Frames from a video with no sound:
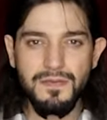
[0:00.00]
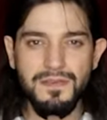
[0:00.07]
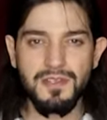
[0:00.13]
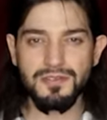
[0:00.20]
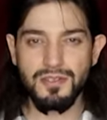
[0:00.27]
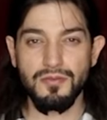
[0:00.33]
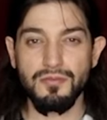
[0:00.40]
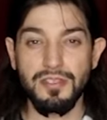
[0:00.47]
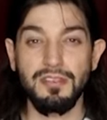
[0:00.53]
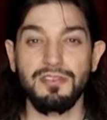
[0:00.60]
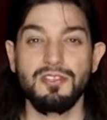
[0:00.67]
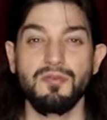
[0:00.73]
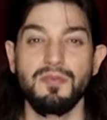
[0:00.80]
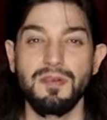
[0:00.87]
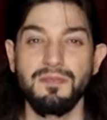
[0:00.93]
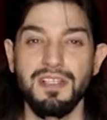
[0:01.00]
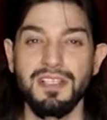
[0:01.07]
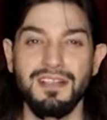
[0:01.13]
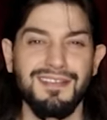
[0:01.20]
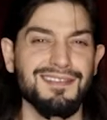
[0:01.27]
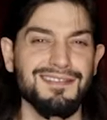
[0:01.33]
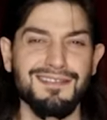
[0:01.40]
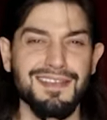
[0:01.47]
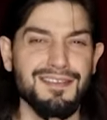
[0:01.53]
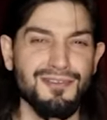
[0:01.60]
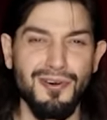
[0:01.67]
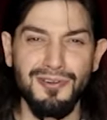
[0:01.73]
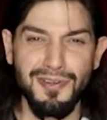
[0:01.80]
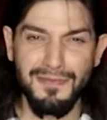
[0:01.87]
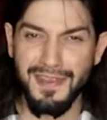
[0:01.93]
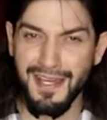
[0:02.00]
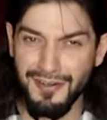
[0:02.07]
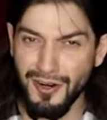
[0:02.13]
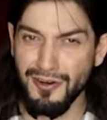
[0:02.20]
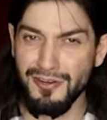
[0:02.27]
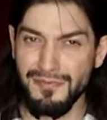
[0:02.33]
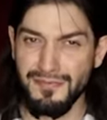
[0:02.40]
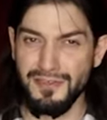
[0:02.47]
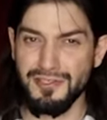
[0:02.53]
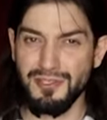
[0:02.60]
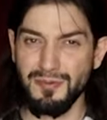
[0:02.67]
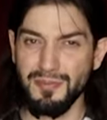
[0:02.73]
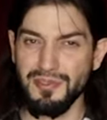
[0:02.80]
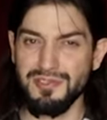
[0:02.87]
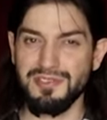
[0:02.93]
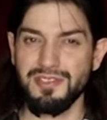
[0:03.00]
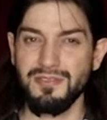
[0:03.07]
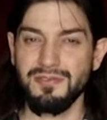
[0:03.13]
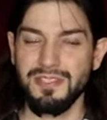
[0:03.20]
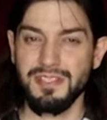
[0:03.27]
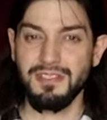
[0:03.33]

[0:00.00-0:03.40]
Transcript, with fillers: if there's a real human being underneath all of that artificial persona.